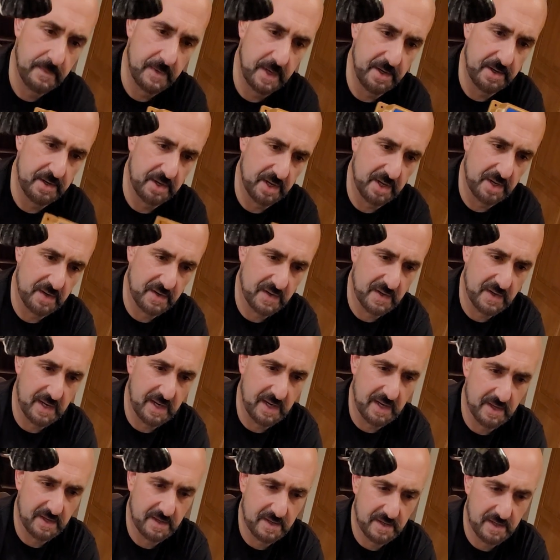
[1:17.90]
As you can
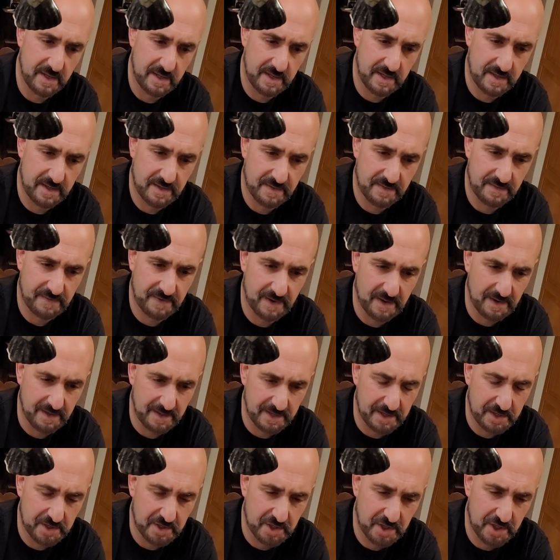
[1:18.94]
see, it's
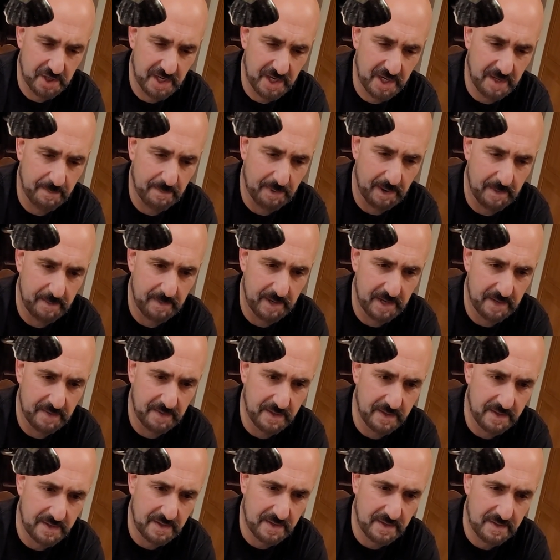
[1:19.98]
fairly cheap. I mean,
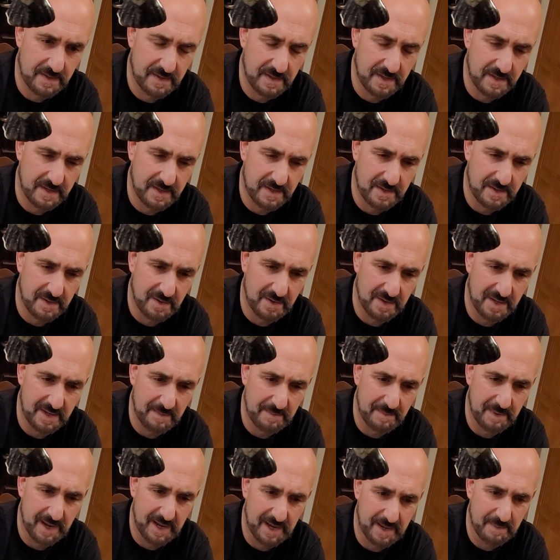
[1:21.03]
this is only
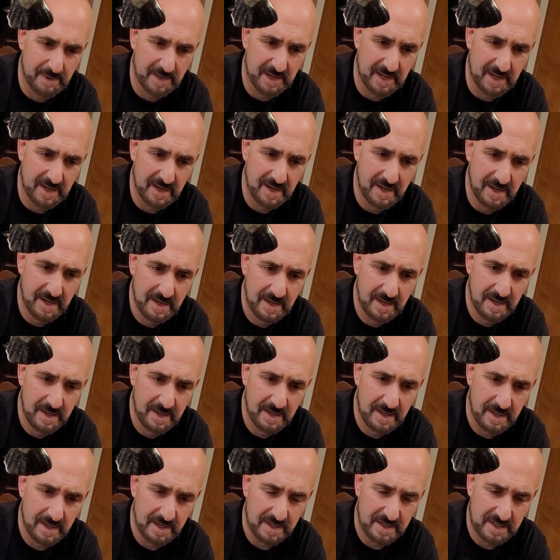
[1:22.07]
maybe
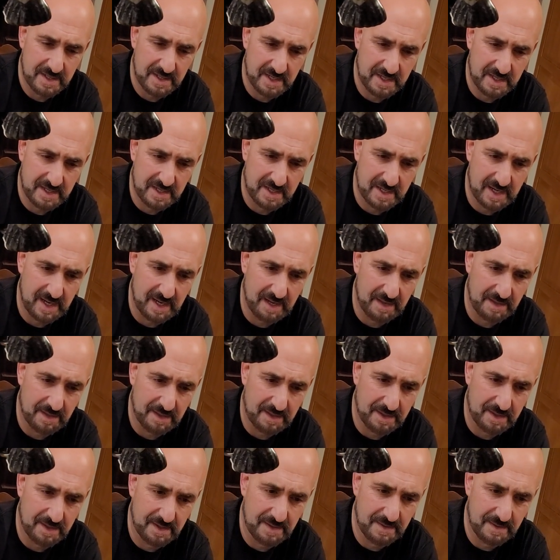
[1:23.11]
a 1/16.
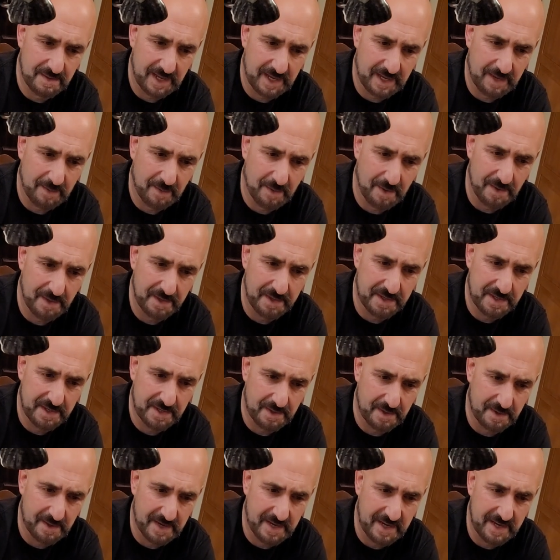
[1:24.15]
They call this
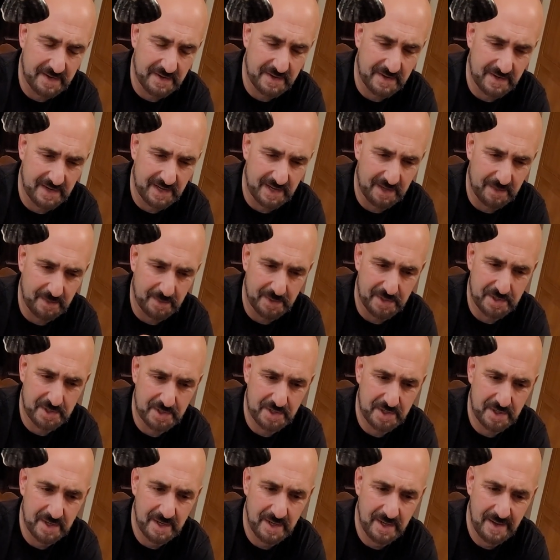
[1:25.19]
their heat sink,
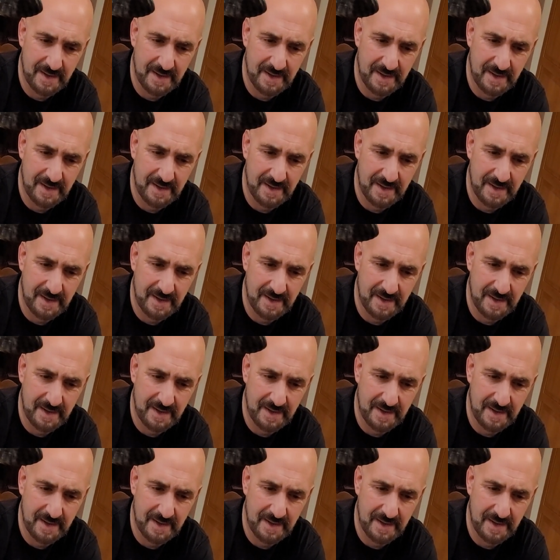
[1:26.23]
which,